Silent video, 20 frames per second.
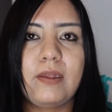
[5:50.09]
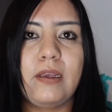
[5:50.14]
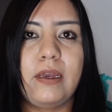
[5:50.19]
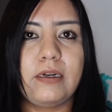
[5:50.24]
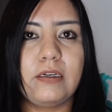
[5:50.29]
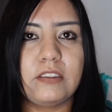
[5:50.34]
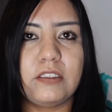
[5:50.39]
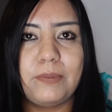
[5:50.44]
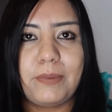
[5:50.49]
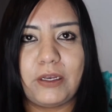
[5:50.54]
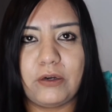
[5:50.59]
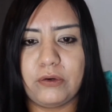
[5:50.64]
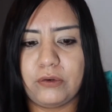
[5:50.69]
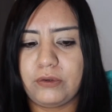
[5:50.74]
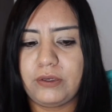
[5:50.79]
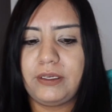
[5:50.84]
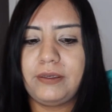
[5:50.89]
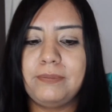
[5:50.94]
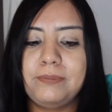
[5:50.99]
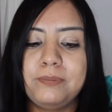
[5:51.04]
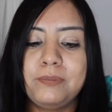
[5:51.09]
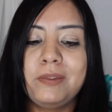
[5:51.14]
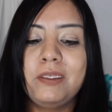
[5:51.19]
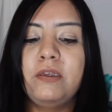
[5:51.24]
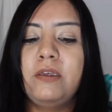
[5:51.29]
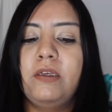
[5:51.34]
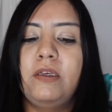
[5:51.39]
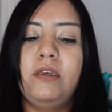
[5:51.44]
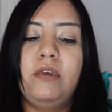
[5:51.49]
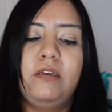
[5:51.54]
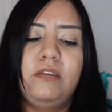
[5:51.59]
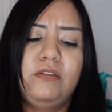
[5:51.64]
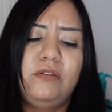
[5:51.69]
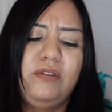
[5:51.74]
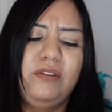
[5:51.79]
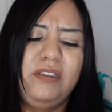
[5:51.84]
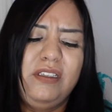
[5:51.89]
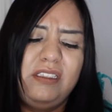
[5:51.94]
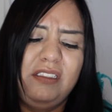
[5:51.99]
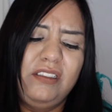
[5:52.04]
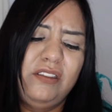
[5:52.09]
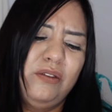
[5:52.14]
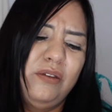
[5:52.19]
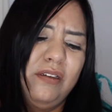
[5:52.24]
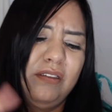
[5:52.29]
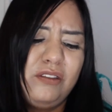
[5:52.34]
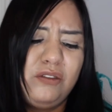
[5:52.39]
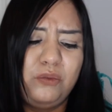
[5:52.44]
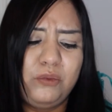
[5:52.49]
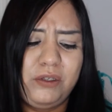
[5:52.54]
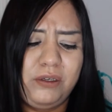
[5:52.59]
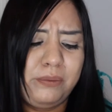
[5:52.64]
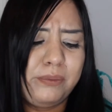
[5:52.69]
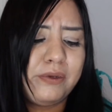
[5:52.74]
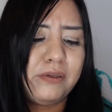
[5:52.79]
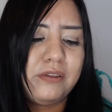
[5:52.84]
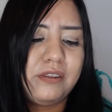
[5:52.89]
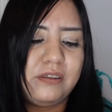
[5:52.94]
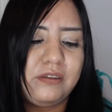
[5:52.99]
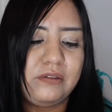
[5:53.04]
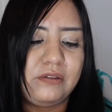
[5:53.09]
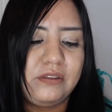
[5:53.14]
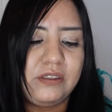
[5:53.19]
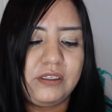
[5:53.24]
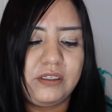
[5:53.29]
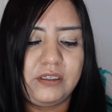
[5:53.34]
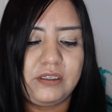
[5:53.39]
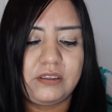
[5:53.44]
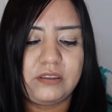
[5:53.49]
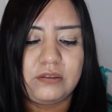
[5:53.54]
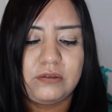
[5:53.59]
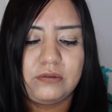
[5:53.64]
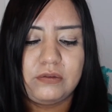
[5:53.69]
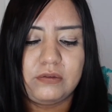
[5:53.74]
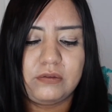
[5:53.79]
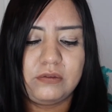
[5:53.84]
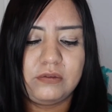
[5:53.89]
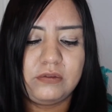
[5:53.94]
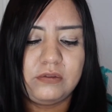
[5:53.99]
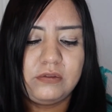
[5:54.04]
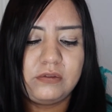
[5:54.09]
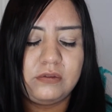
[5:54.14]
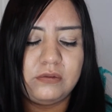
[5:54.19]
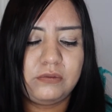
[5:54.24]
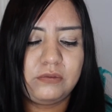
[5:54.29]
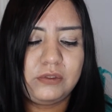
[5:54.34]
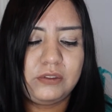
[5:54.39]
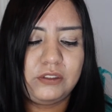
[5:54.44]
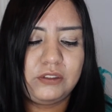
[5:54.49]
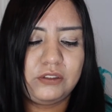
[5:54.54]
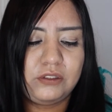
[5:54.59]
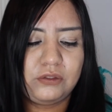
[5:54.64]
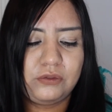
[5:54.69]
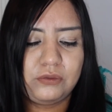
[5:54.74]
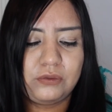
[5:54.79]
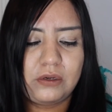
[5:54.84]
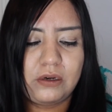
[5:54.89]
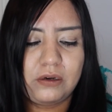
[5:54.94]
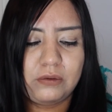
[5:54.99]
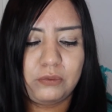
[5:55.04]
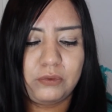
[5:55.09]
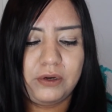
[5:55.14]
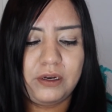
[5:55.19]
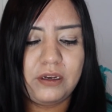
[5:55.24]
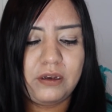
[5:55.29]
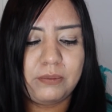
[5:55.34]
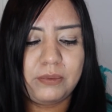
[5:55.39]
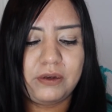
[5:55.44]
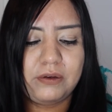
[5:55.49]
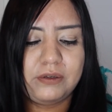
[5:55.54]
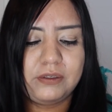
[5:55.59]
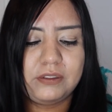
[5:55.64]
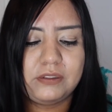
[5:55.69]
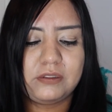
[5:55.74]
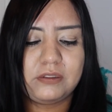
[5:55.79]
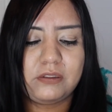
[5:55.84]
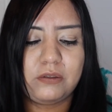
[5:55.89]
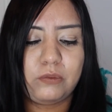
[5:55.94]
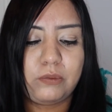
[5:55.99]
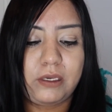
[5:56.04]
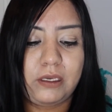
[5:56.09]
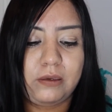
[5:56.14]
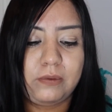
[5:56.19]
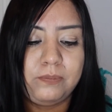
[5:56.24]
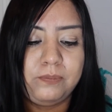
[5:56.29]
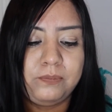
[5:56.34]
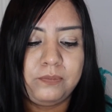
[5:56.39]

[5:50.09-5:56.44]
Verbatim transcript: it doesn't matter okay so you guys don't have to worry about that okay so what you are worrying about is the weight